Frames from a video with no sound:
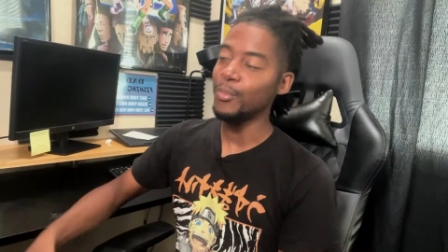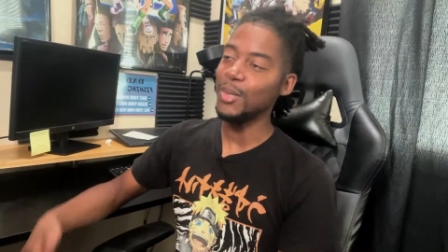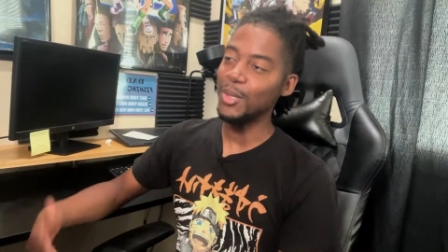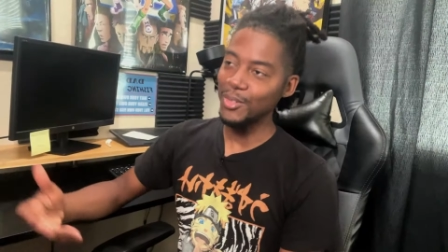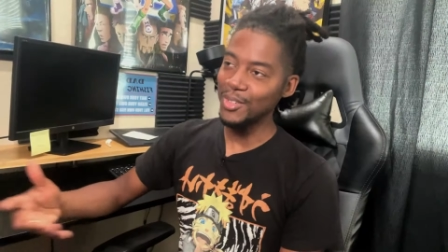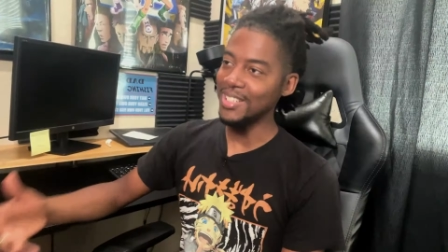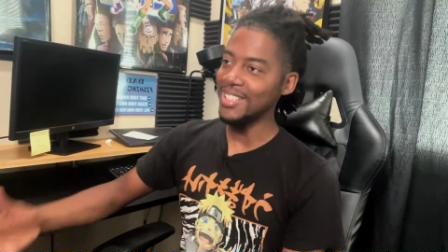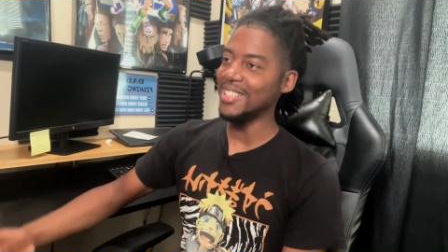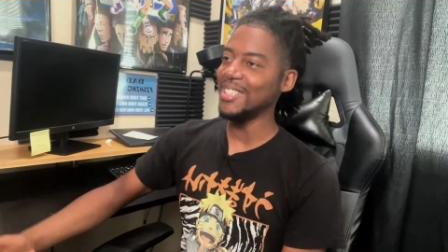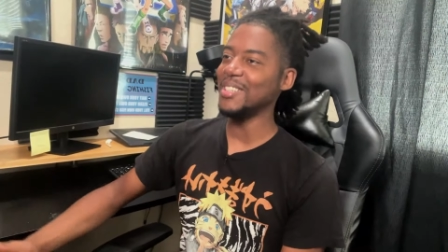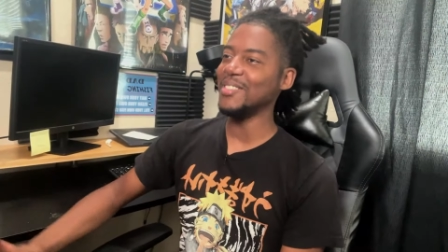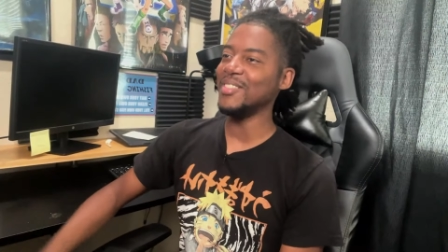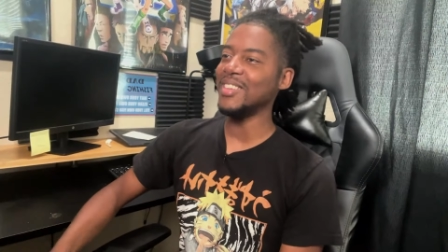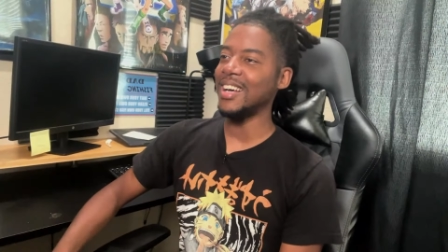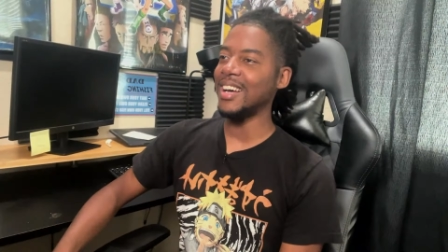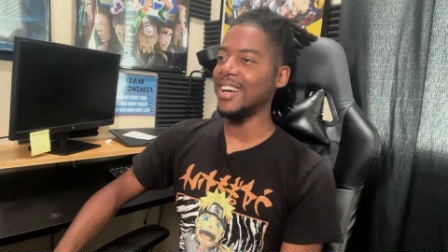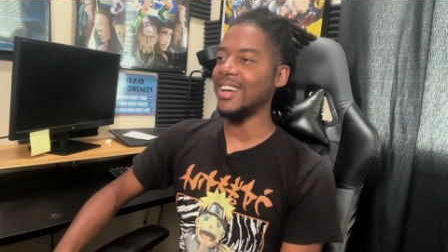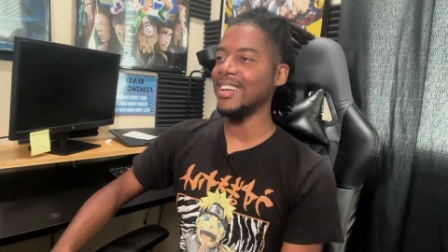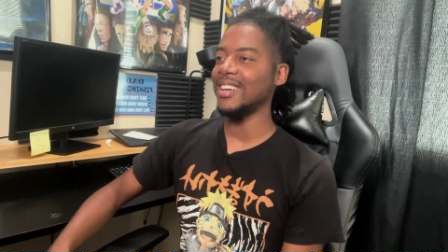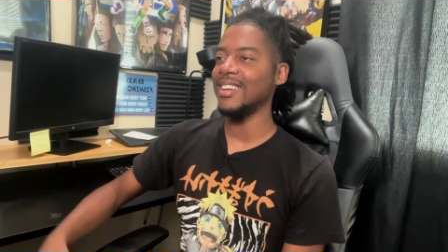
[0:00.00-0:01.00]
You relive
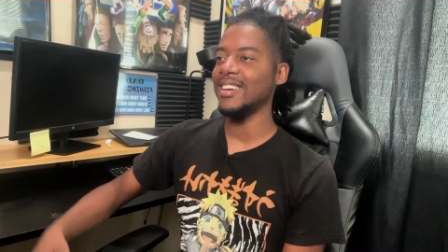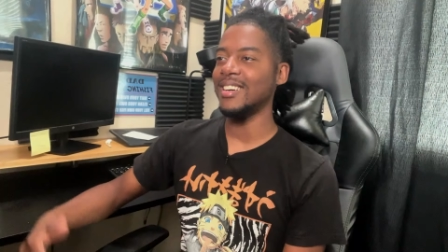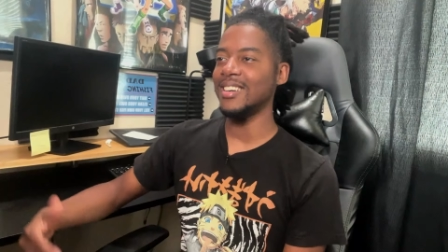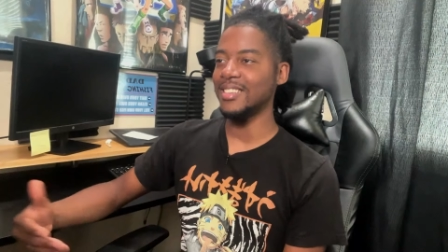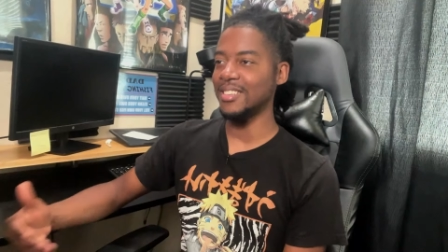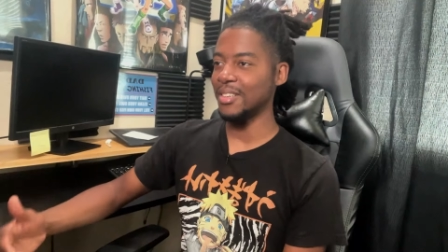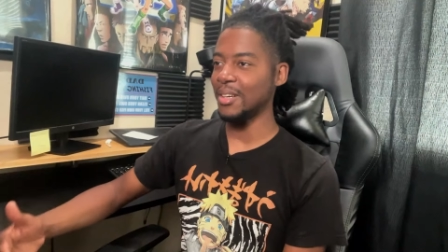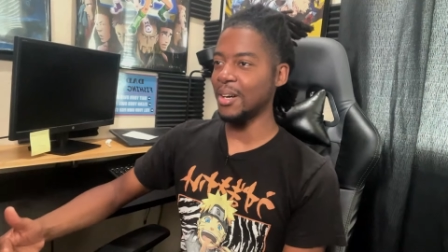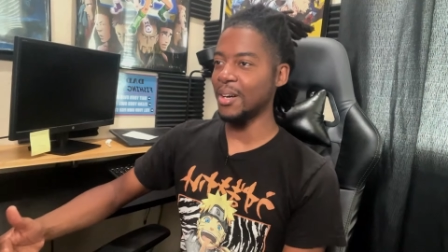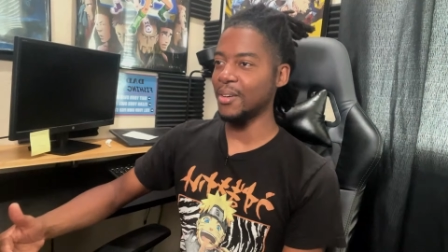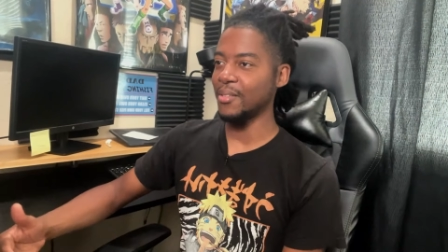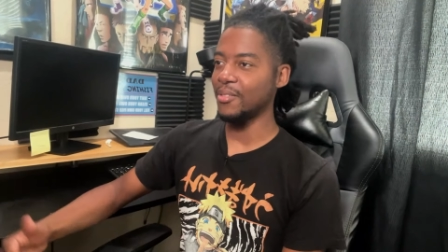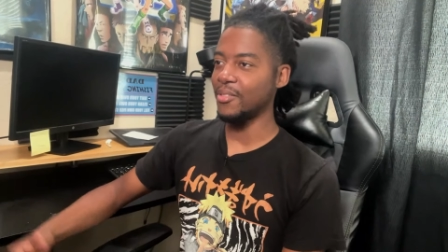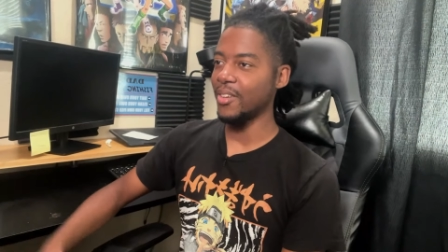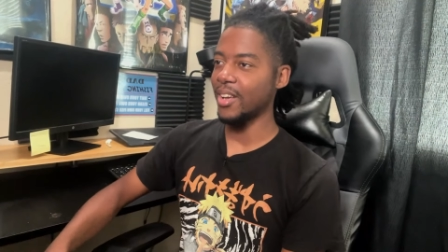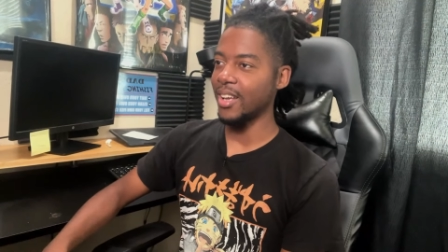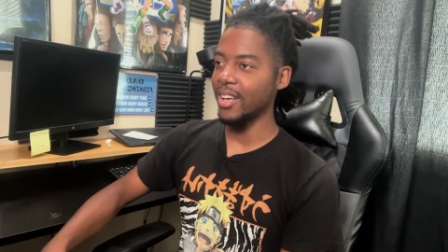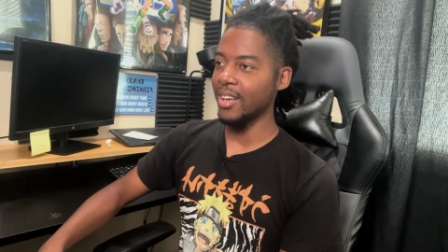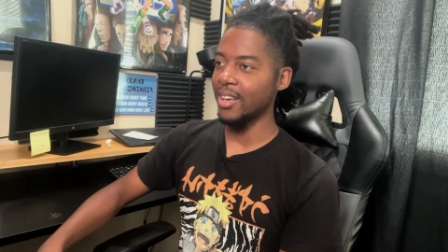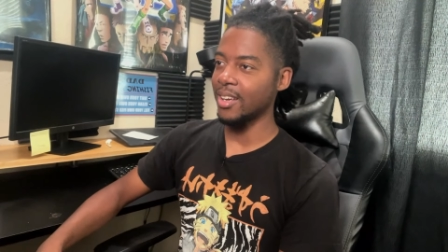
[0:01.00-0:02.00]
that enough
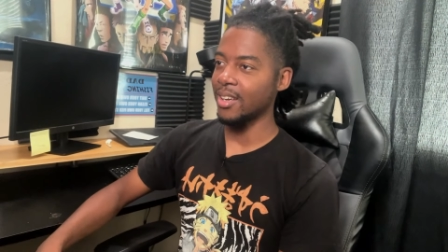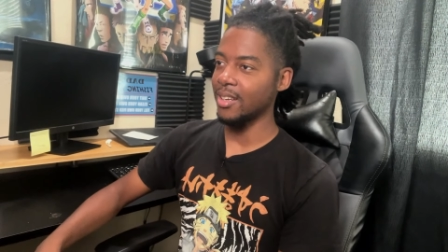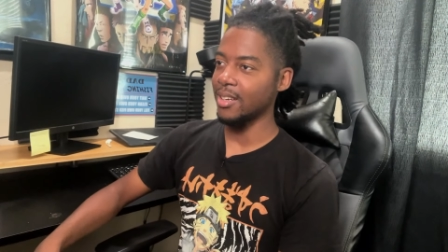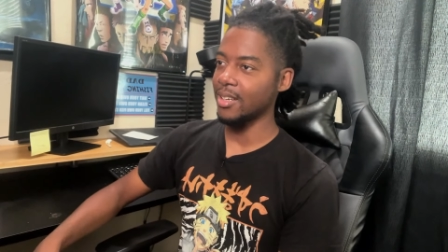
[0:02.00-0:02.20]
and